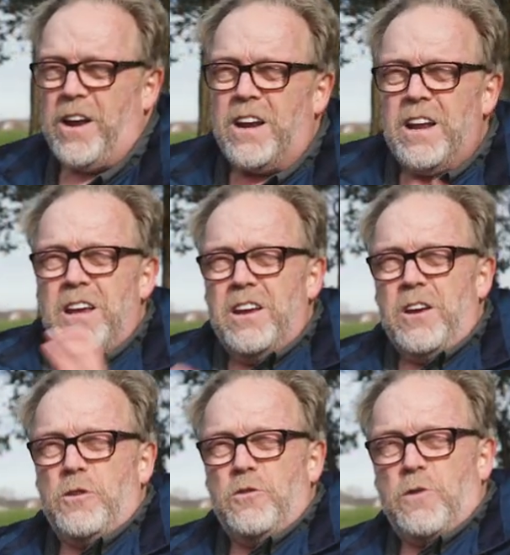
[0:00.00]
and, you
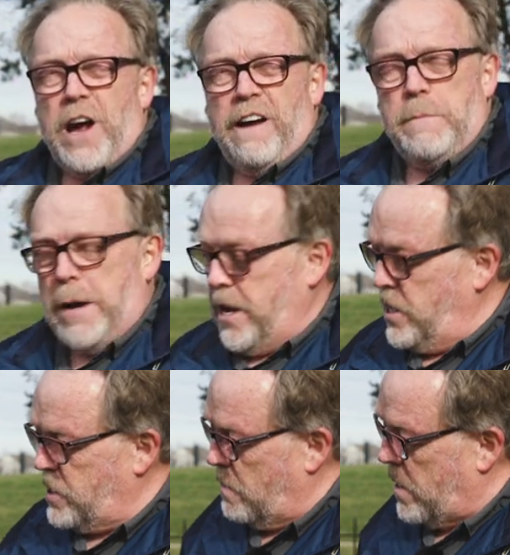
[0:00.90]
know, do
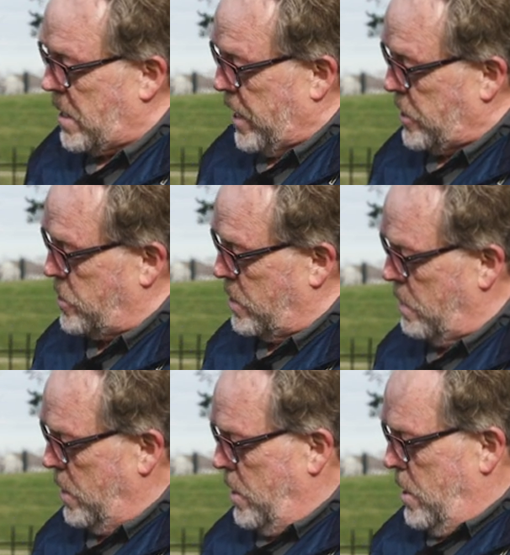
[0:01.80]
drive-bys and whatnot.
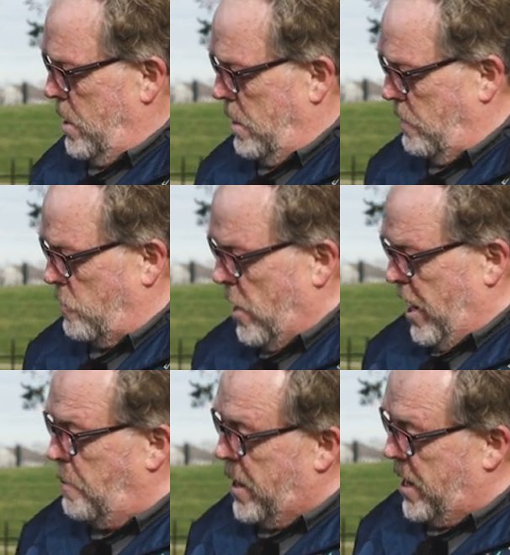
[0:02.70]
So
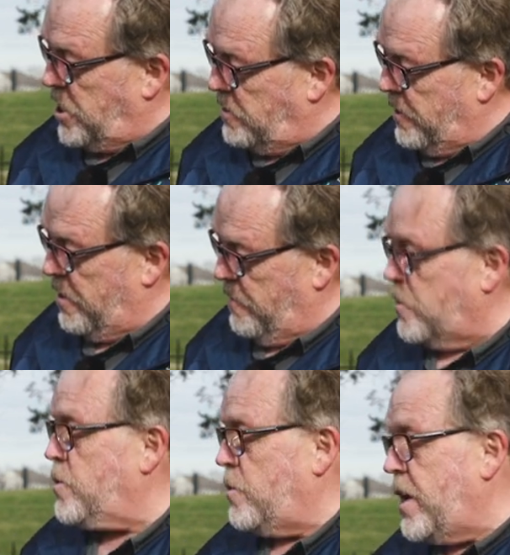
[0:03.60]
tripod is very
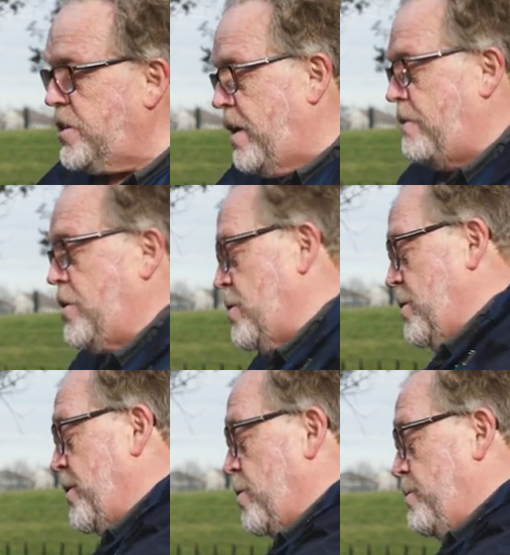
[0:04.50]
versatile. Yes, you have to do a
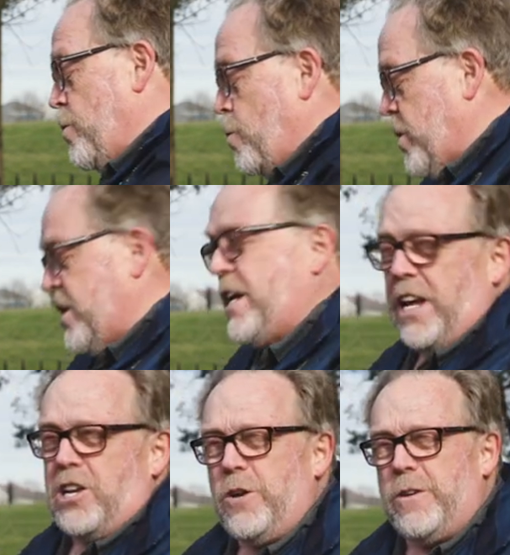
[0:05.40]
little bit of work to
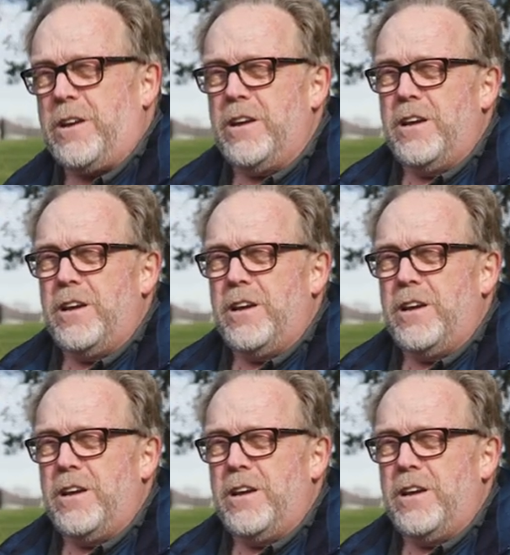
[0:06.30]
get to it,